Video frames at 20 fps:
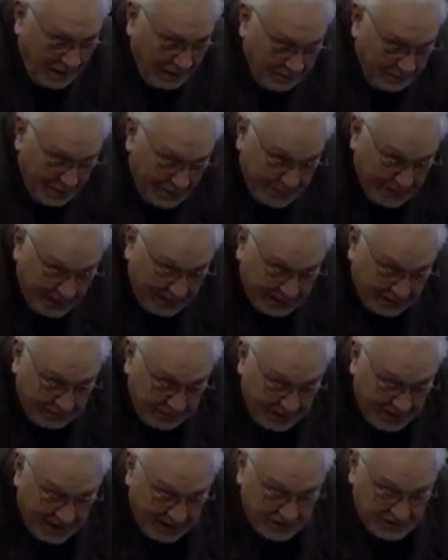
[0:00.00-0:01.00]
Maybe I could
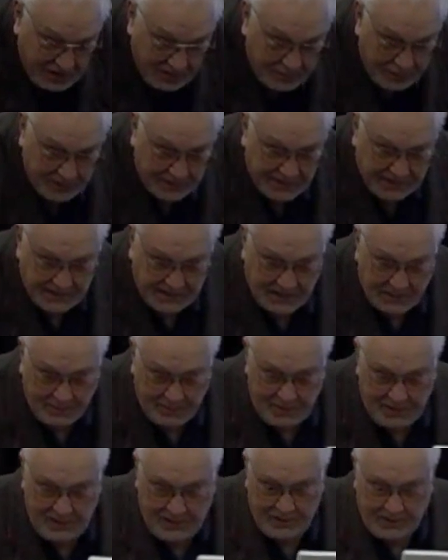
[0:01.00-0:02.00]
actually put this up
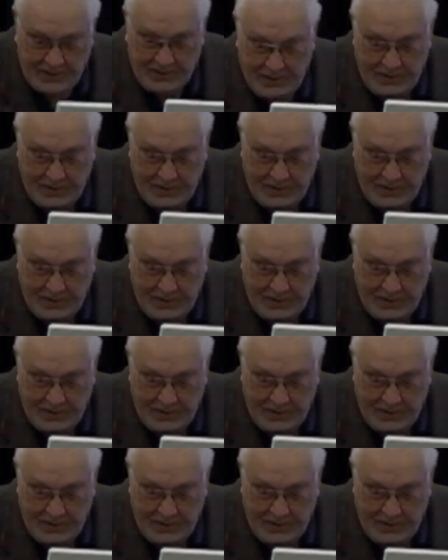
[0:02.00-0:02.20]
here,